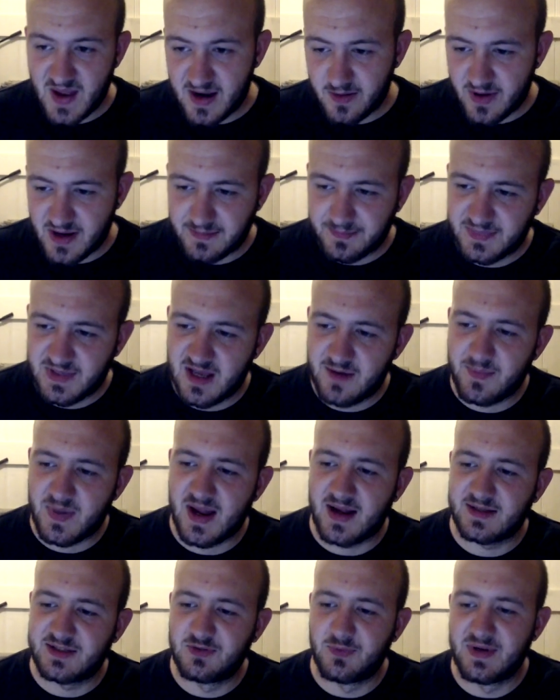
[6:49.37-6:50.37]
Anyway, getting
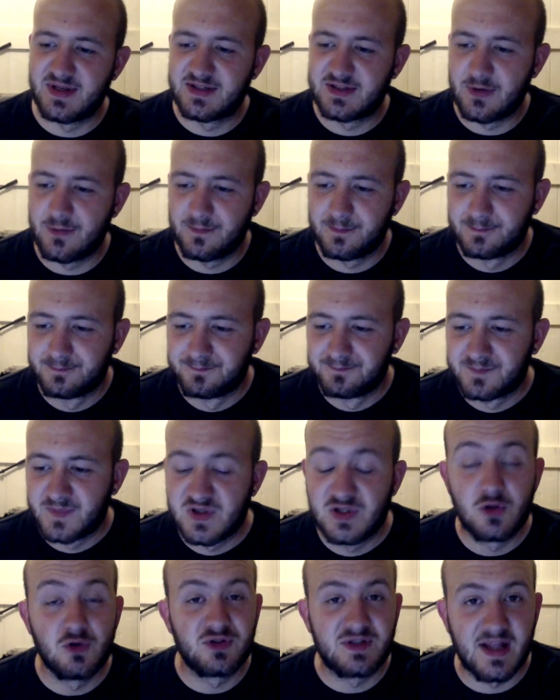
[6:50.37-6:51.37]
back to it, so
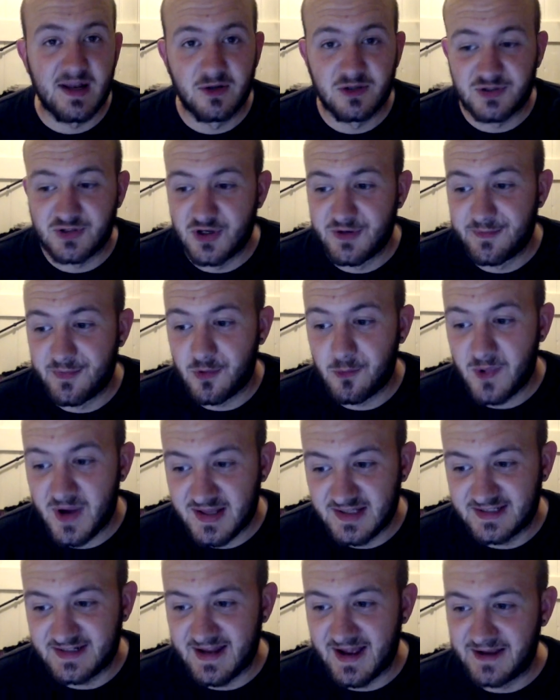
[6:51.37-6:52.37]
Tuesday looks good, but
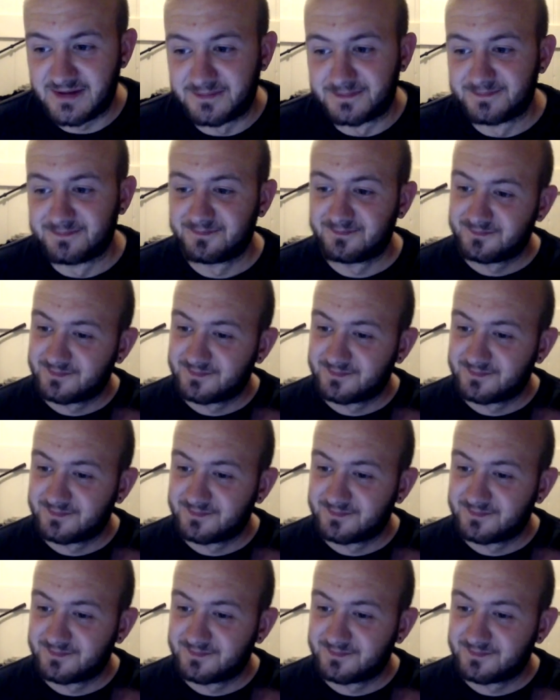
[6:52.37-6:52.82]
Wednesday